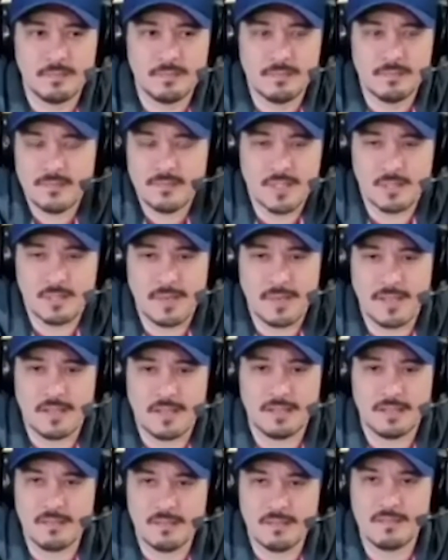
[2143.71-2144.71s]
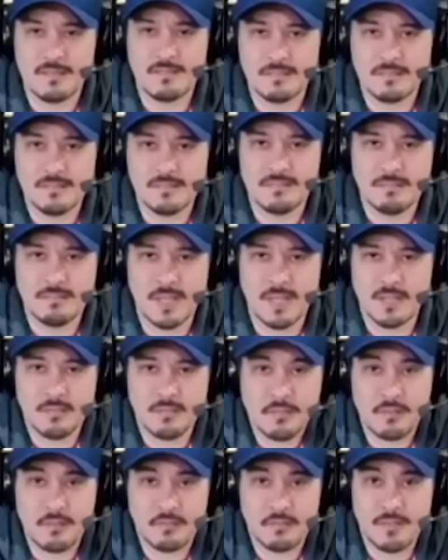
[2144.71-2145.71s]
just making making
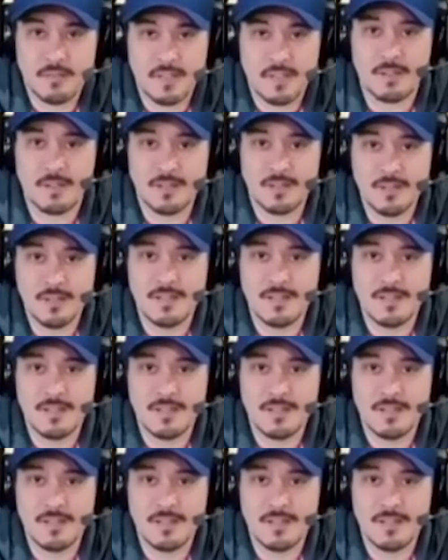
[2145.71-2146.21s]
fun videos